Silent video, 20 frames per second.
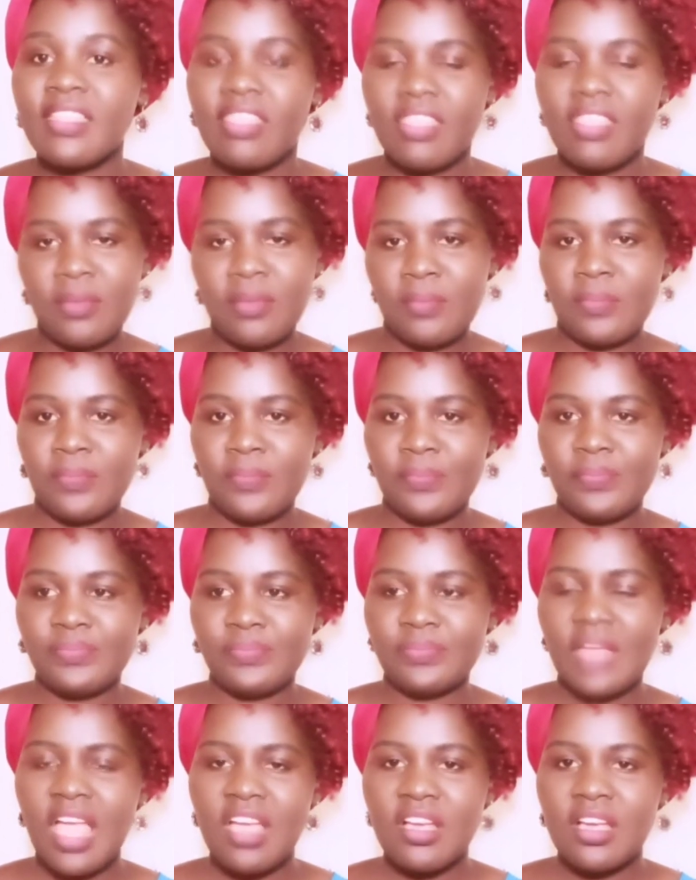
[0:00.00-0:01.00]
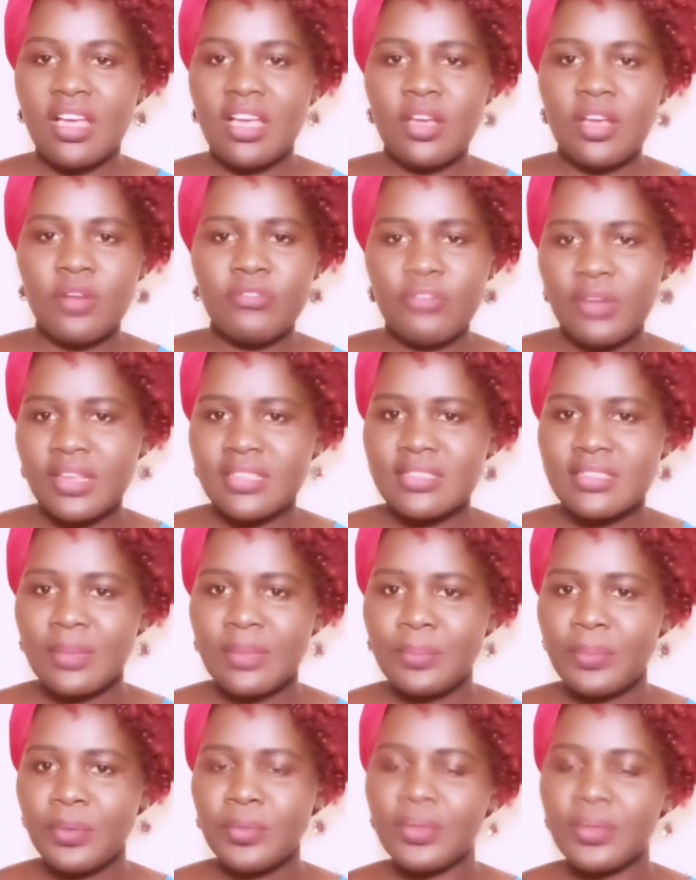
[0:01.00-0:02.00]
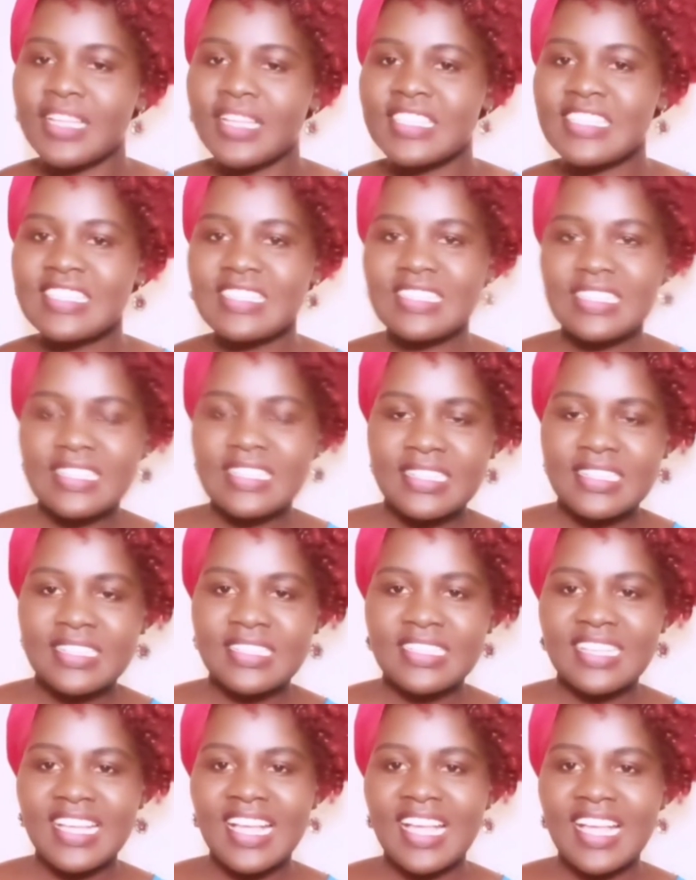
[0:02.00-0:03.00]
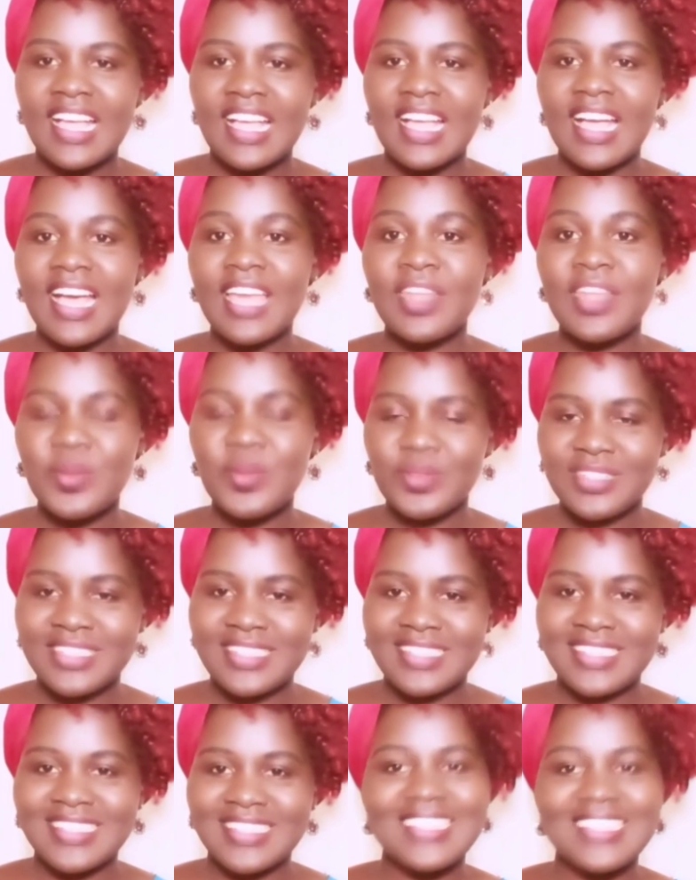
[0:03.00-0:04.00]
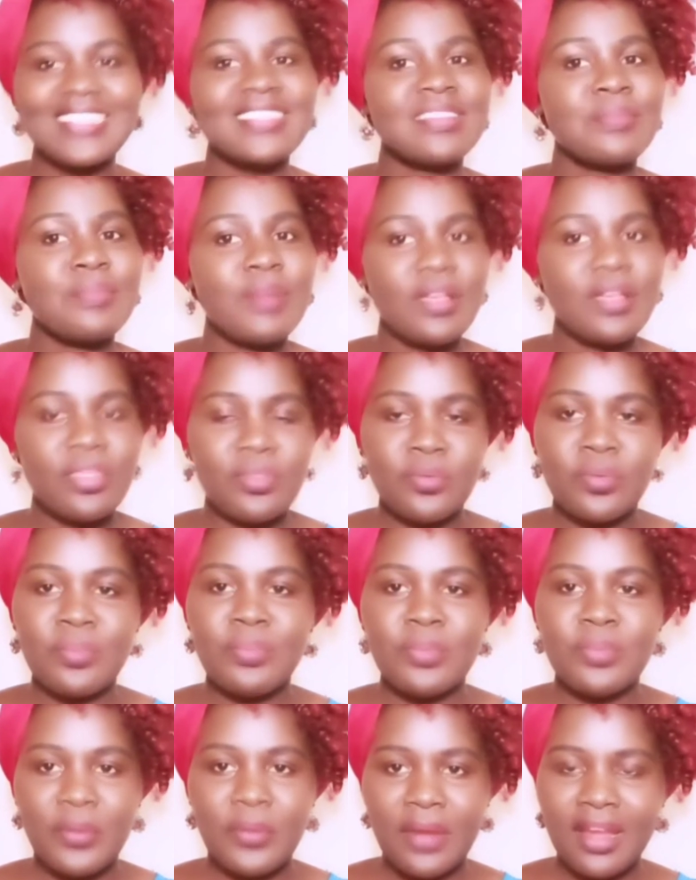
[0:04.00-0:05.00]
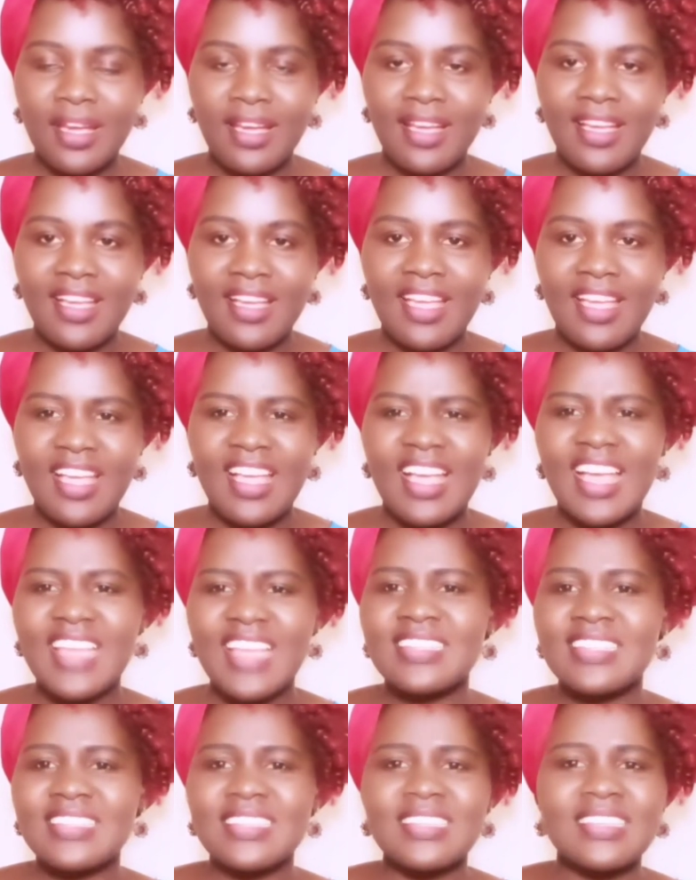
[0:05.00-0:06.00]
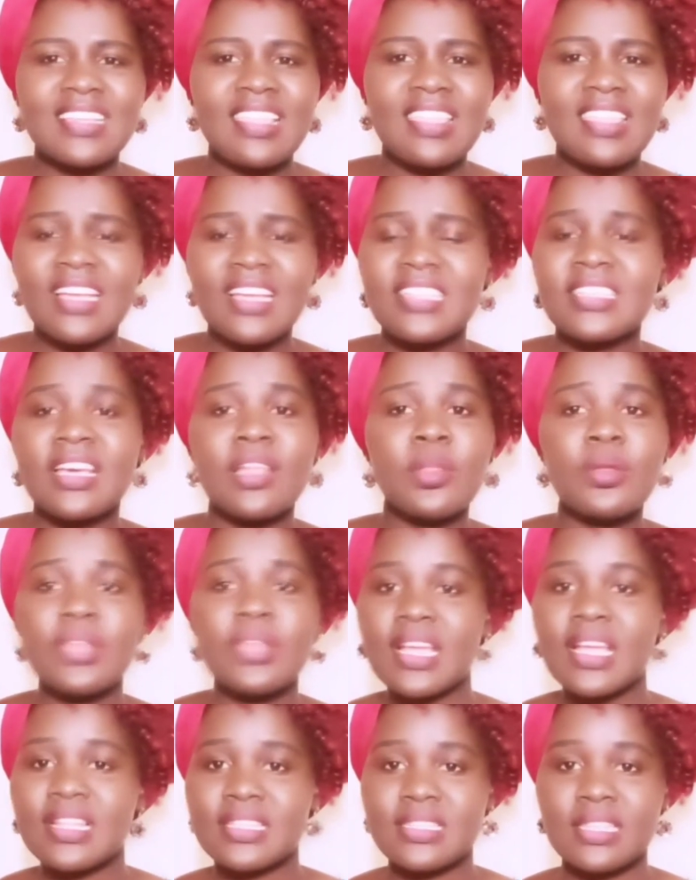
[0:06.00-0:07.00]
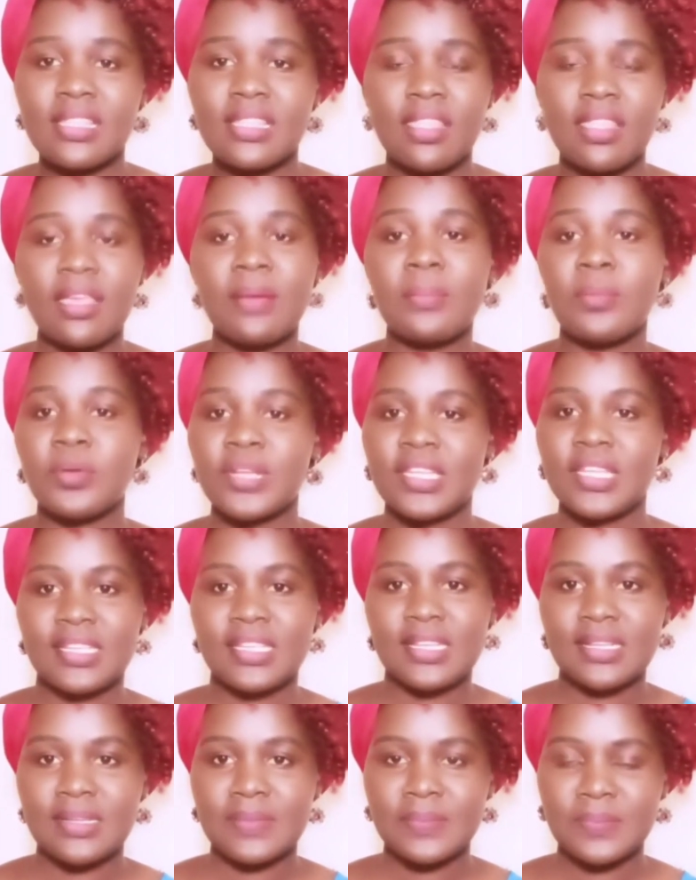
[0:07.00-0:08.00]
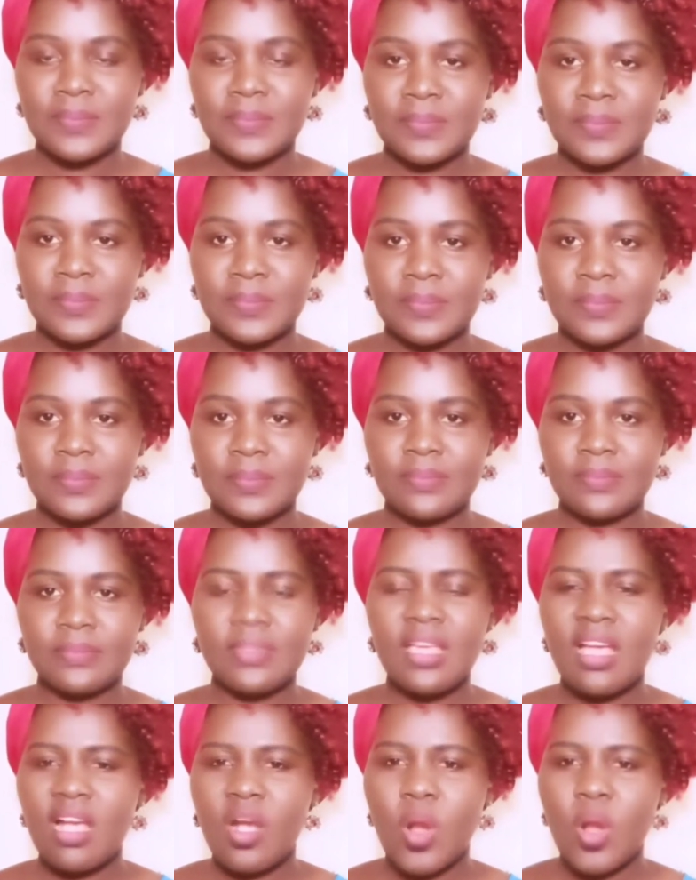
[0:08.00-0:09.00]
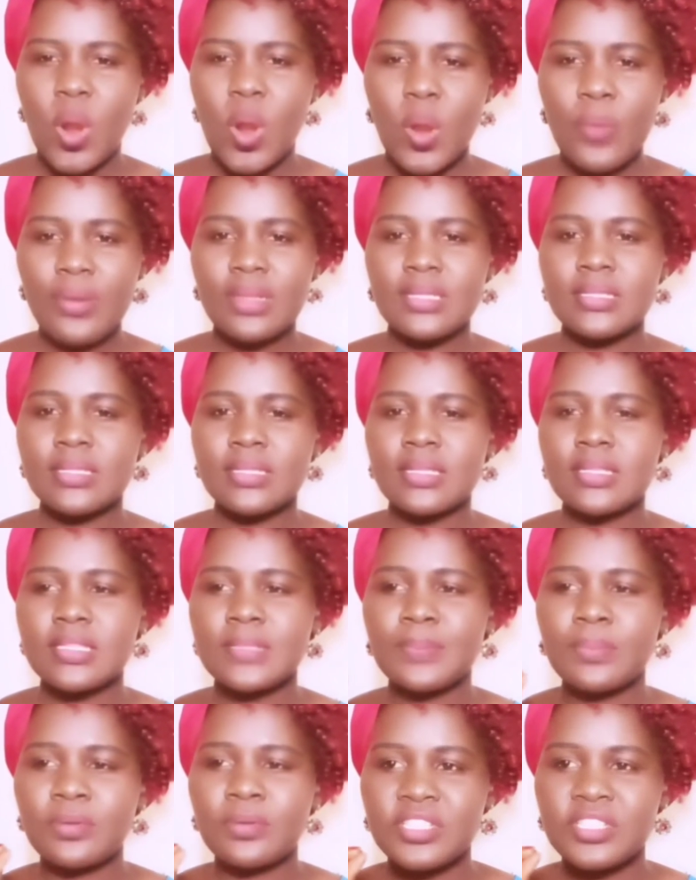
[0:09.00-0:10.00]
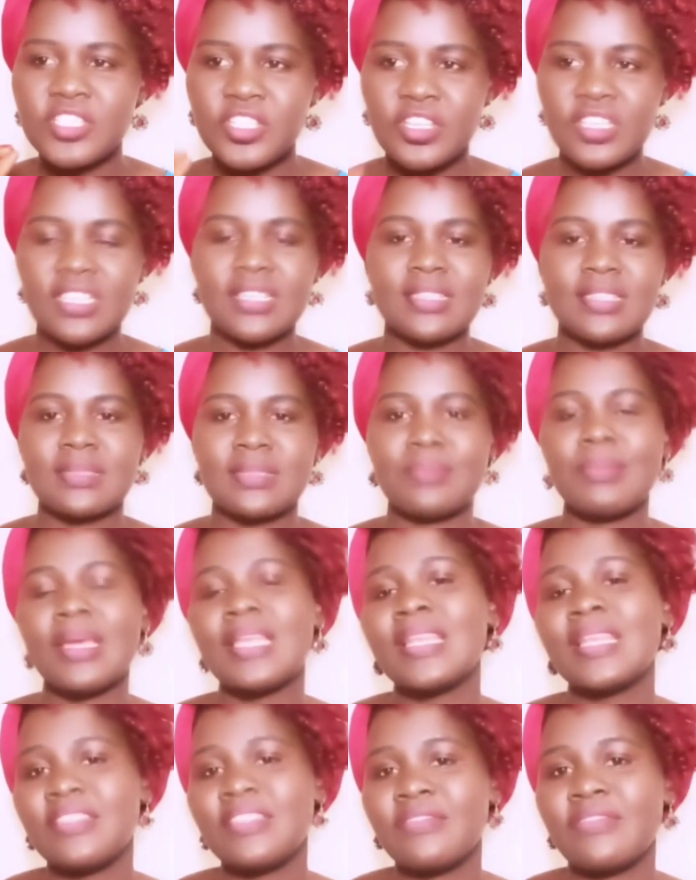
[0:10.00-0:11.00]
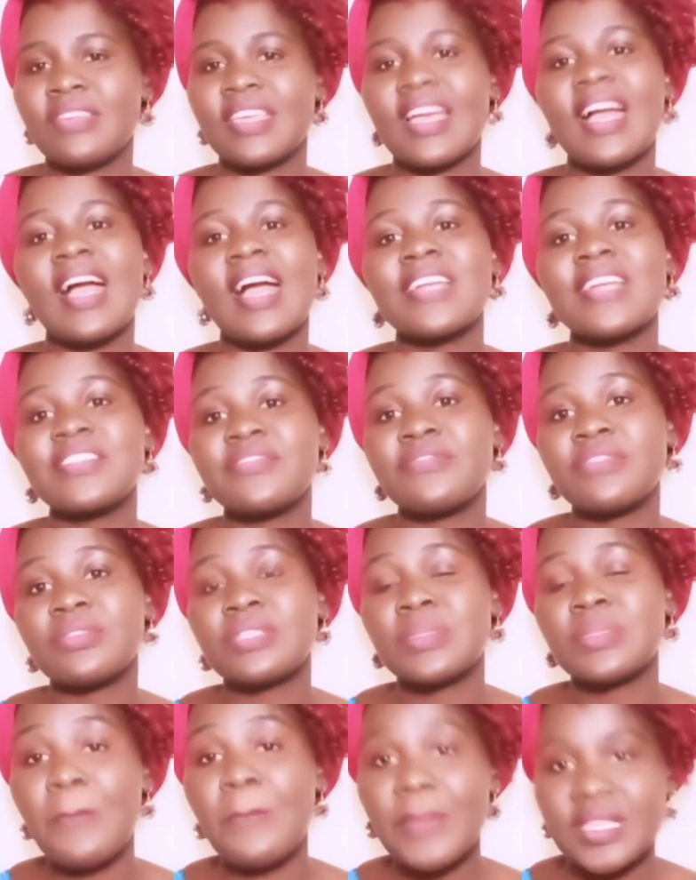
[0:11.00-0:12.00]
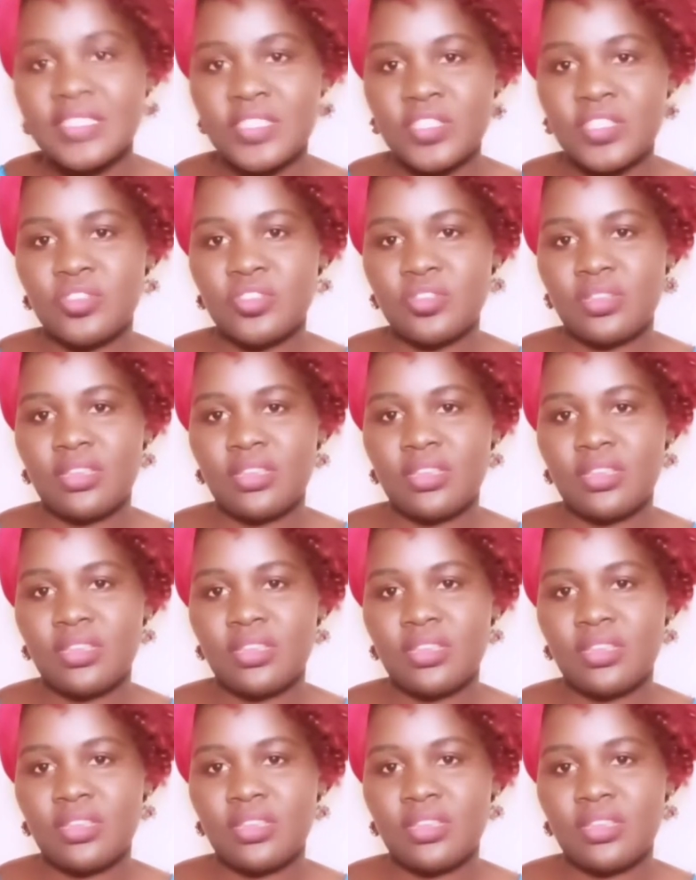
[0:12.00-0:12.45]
them. For example, you can stick a note in the bathroom mirror, and that alone can start their morning. Always stay spontaneous by leaving a heartfelt message